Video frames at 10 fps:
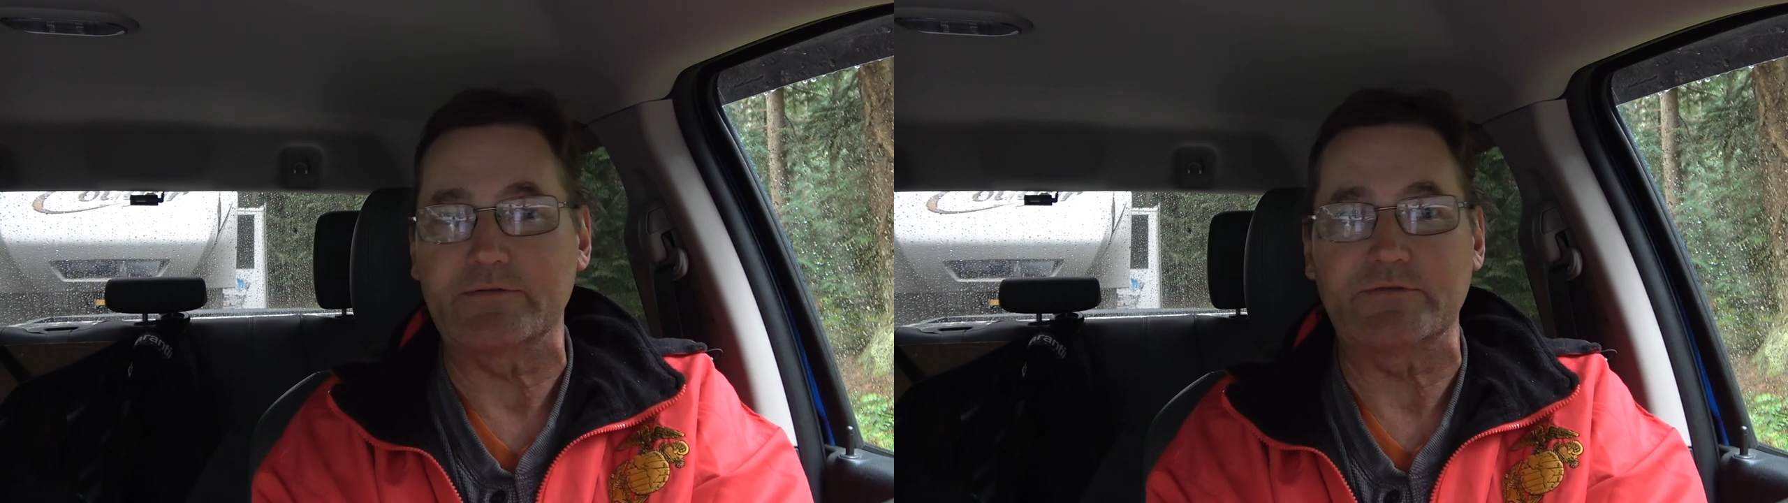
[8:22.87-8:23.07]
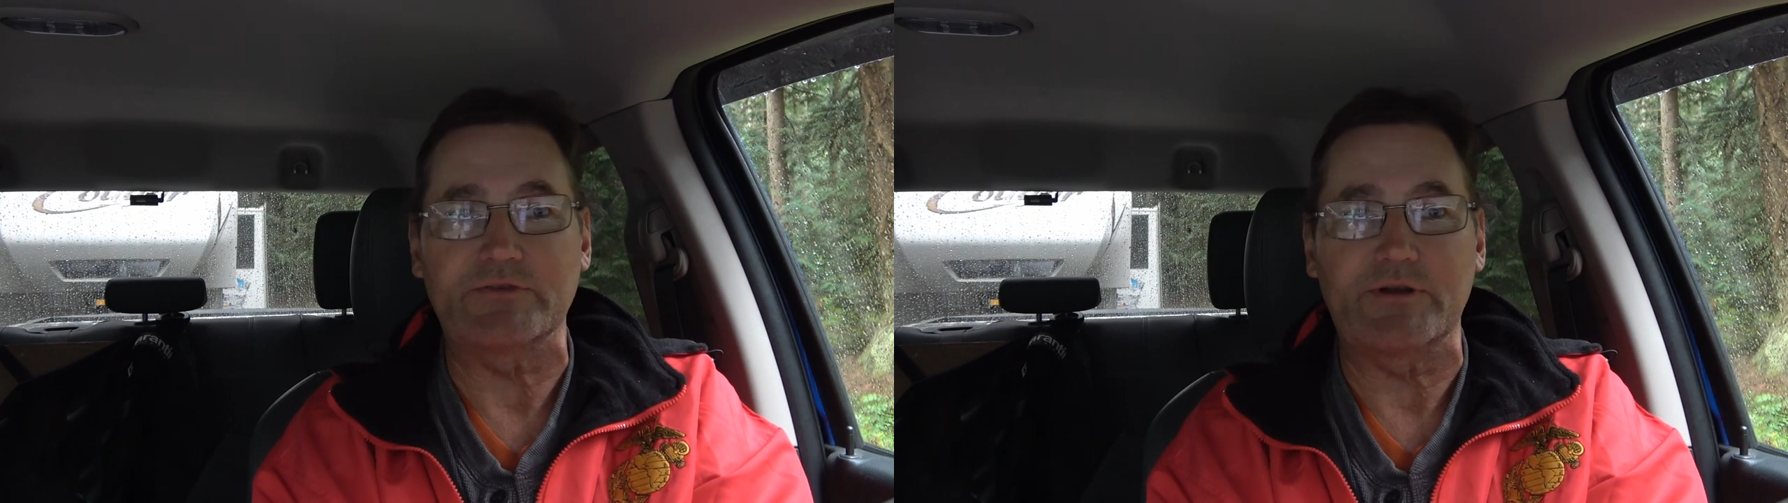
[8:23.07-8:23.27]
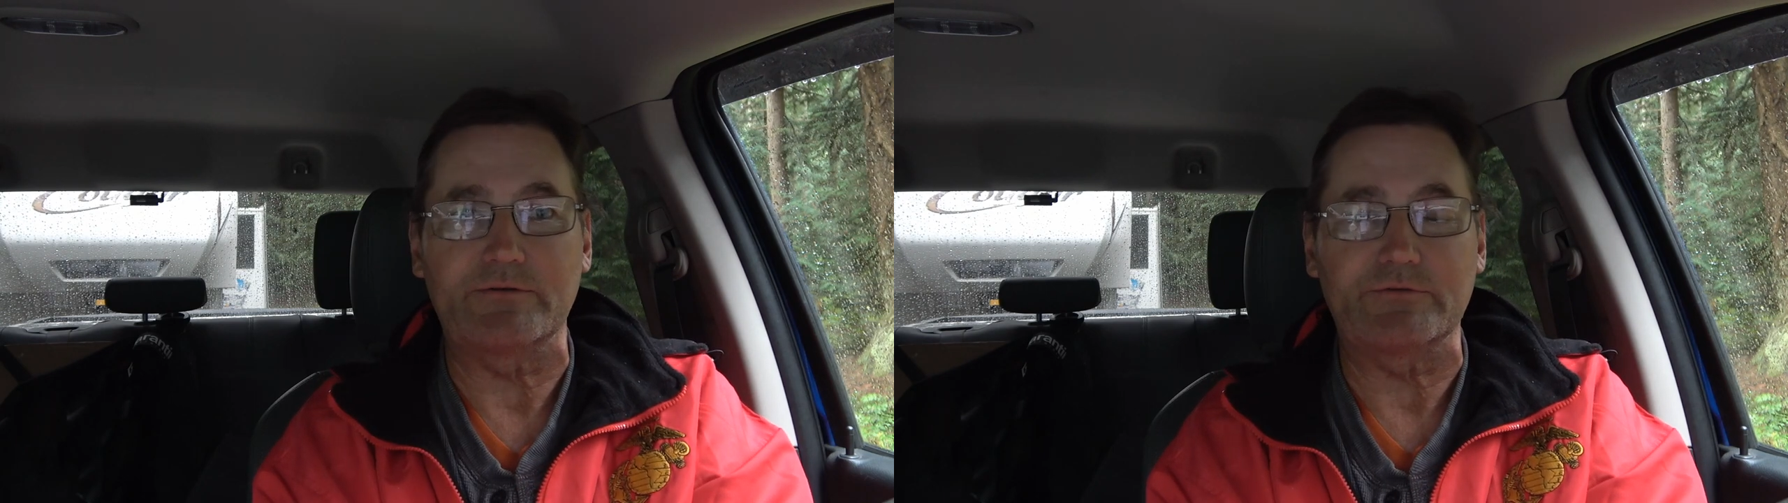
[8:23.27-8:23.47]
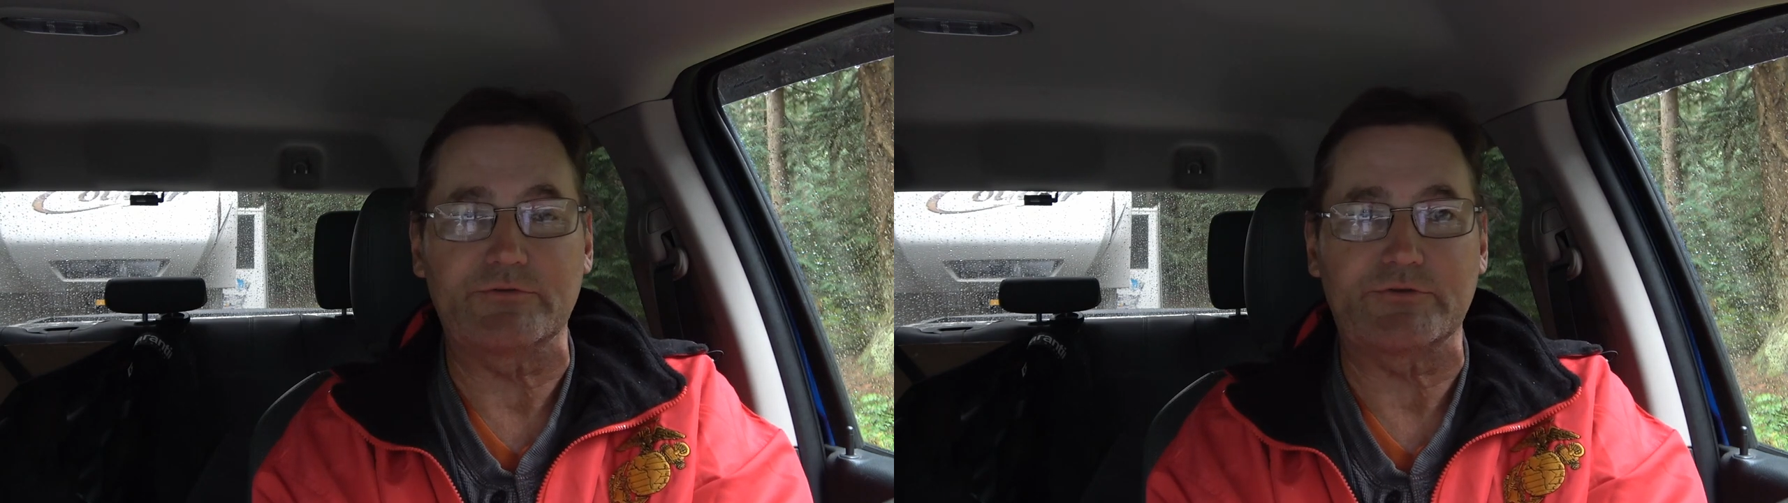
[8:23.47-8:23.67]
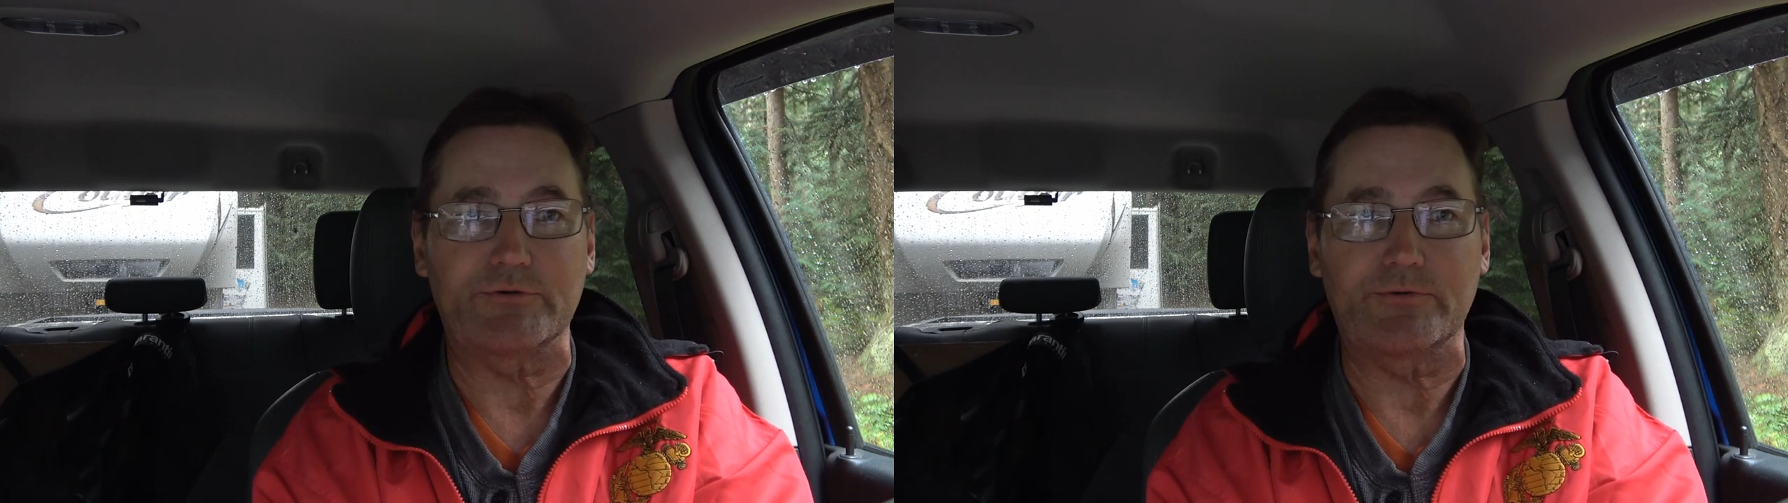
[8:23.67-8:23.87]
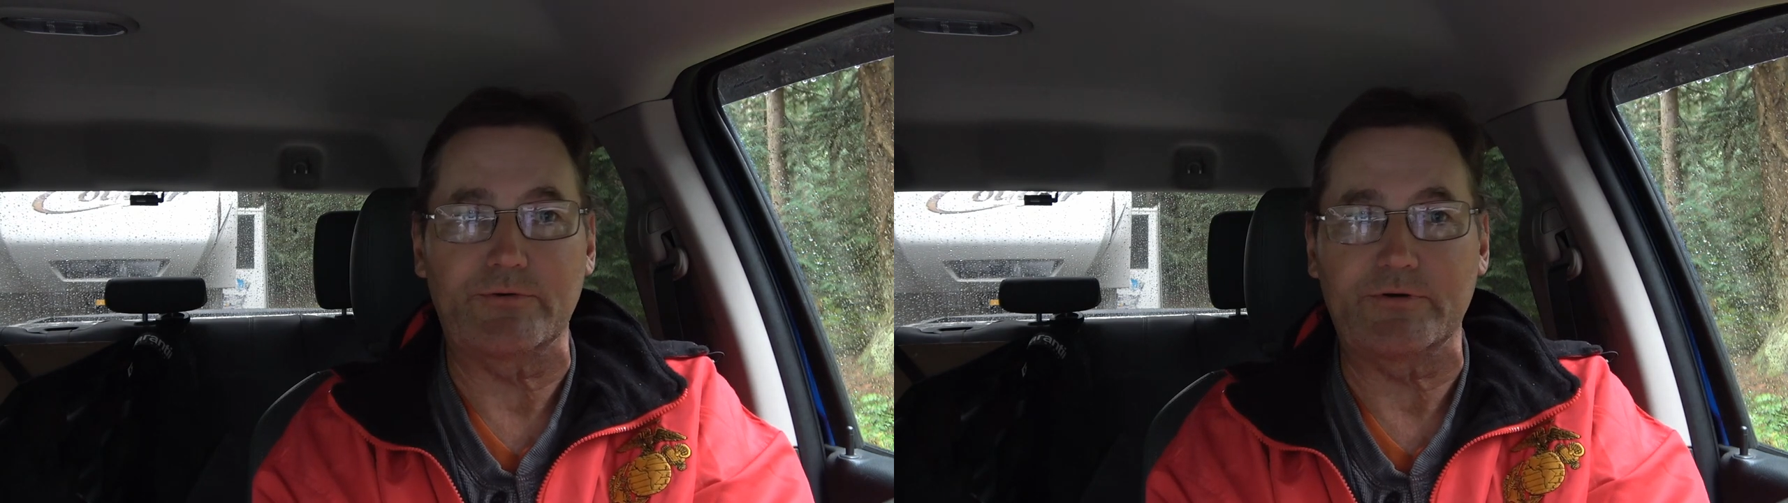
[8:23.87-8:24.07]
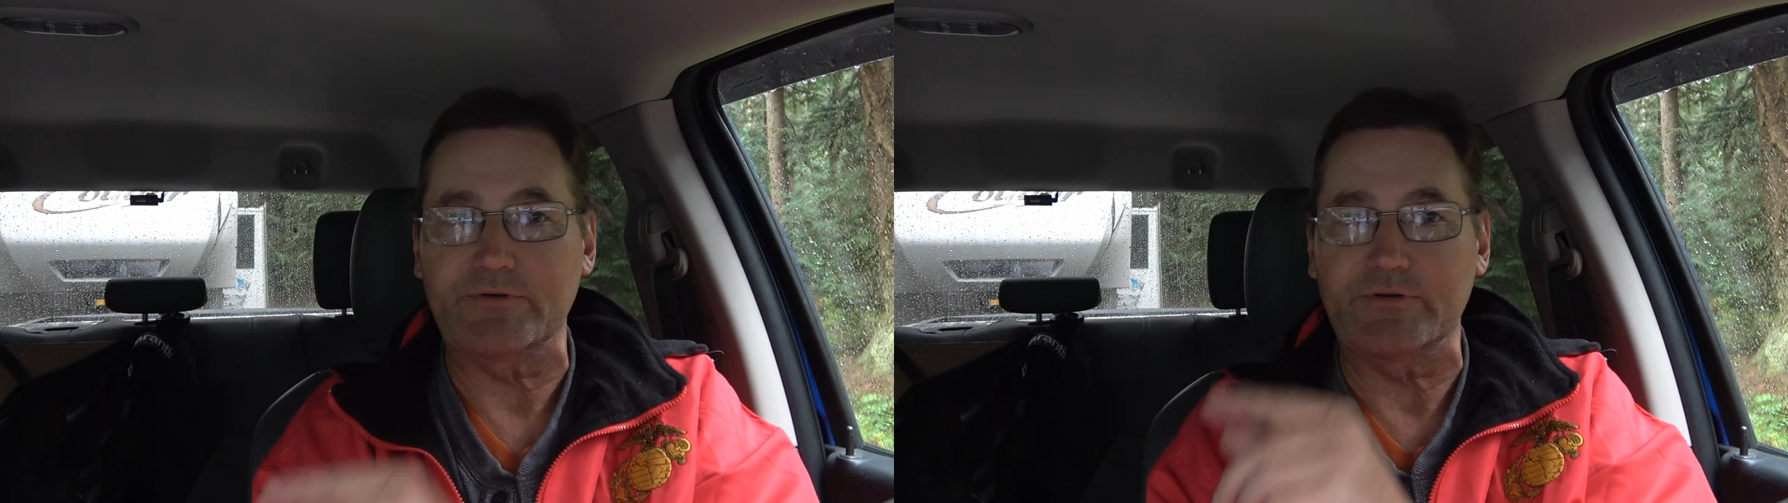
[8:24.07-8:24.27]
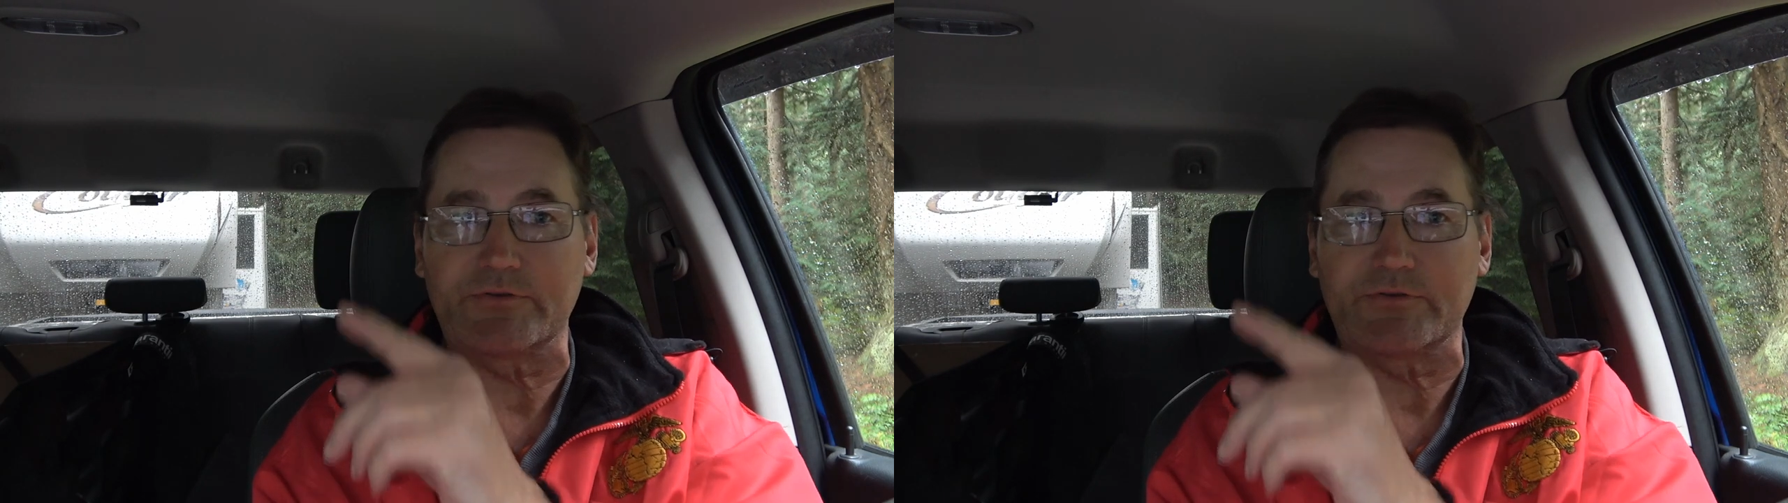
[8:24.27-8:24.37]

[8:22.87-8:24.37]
at the general store and